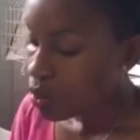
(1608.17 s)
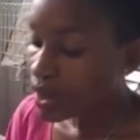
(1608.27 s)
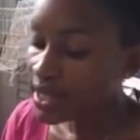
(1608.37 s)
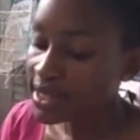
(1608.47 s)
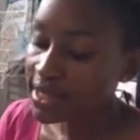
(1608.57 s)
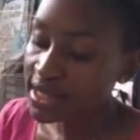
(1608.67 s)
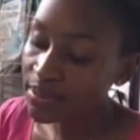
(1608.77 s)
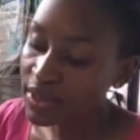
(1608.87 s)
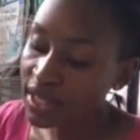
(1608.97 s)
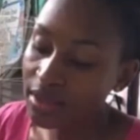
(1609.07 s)
does a
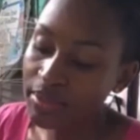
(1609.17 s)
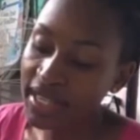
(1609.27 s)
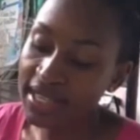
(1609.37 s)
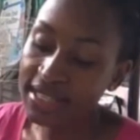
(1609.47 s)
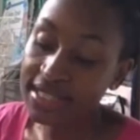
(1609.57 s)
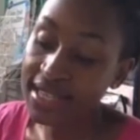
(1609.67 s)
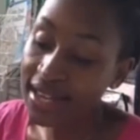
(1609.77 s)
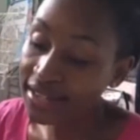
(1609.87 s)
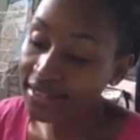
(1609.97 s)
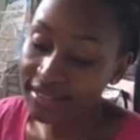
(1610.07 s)
typical baking day
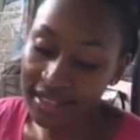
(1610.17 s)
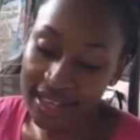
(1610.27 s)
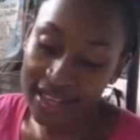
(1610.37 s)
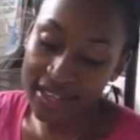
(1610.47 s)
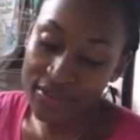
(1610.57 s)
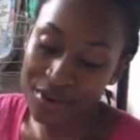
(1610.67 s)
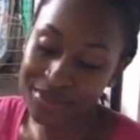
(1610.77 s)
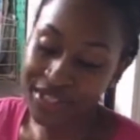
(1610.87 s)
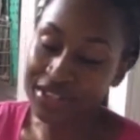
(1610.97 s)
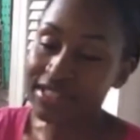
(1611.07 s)
look like from
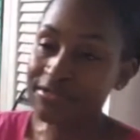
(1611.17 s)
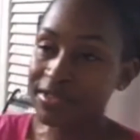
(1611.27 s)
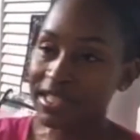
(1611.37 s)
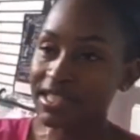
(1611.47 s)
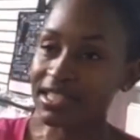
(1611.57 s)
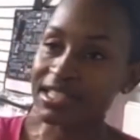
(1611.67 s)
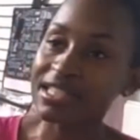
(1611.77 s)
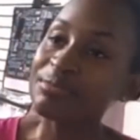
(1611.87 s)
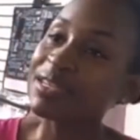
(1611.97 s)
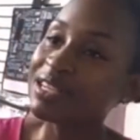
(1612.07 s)
start to finish? A
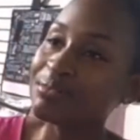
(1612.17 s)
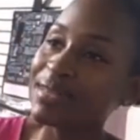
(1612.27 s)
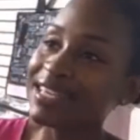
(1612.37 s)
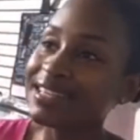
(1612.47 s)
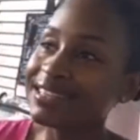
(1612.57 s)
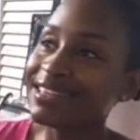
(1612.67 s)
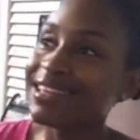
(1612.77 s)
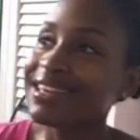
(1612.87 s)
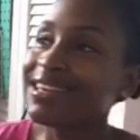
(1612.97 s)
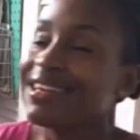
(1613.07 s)
typical baking day.
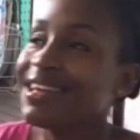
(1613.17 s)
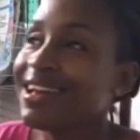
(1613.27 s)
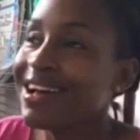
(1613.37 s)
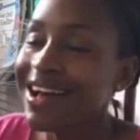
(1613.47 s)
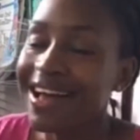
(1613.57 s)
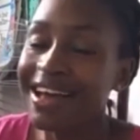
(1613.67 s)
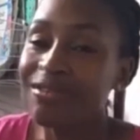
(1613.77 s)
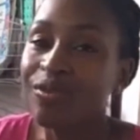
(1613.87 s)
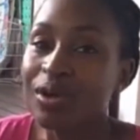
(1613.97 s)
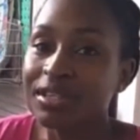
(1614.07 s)
I have
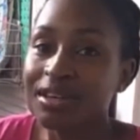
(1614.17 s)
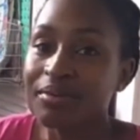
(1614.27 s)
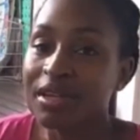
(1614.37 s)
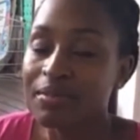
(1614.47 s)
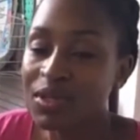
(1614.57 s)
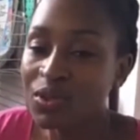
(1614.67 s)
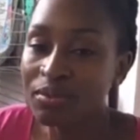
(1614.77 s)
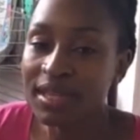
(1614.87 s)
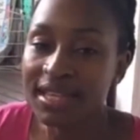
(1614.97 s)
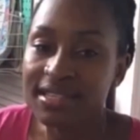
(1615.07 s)
one coming up soon
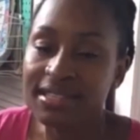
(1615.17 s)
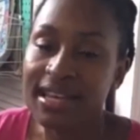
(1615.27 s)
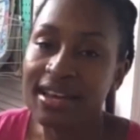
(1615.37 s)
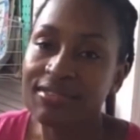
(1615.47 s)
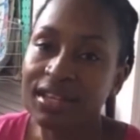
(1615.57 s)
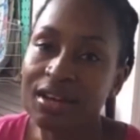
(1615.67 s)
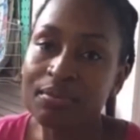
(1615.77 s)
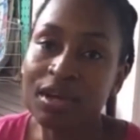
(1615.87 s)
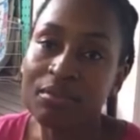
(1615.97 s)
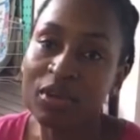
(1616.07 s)
because I have an
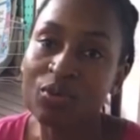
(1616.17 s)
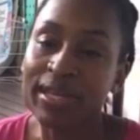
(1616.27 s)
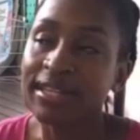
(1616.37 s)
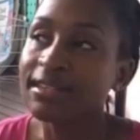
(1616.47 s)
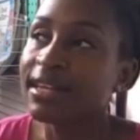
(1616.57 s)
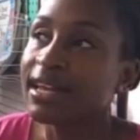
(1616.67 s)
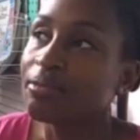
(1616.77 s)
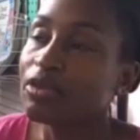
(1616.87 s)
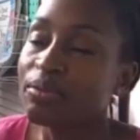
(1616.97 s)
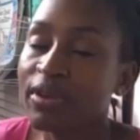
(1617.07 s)
upcoming wedding that I'm
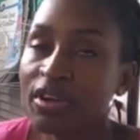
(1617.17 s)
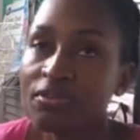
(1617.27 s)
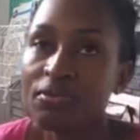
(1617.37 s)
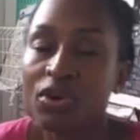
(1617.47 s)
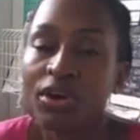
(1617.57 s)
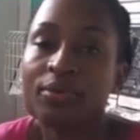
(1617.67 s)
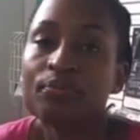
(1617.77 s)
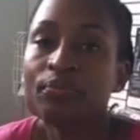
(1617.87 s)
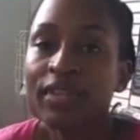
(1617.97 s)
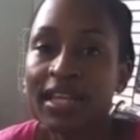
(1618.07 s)
preparing for.
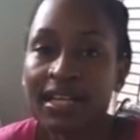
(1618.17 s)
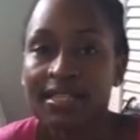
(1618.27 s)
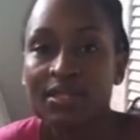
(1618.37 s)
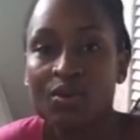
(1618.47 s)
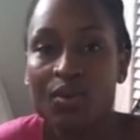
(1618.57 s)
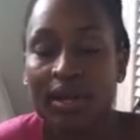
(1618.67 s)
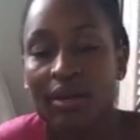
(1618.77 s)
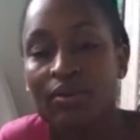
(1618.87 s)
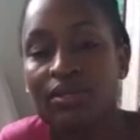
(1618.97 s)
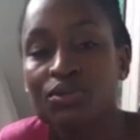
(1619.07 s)
So what I
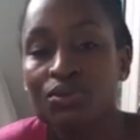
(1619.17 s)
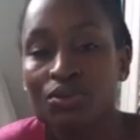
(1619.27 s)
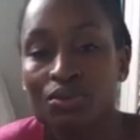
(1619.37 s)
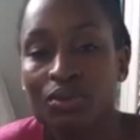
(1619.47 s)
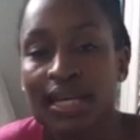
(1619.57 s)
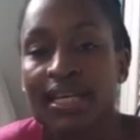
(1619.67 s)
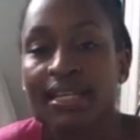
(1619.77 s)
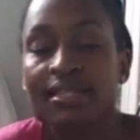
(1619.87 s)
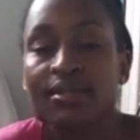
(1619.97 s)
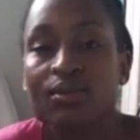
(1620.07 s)
would do is
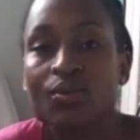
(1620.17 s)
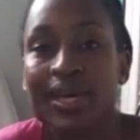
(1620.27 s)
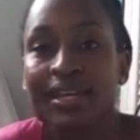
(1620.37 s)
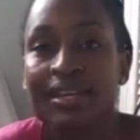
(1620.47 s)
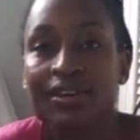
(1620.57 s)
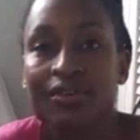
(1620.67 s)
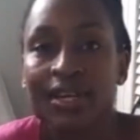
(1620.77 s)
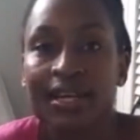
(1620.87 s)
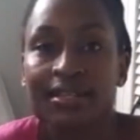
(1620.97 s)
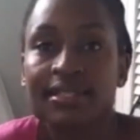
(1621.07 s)
weigh the
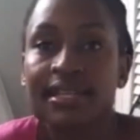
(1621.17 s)
ingredients. I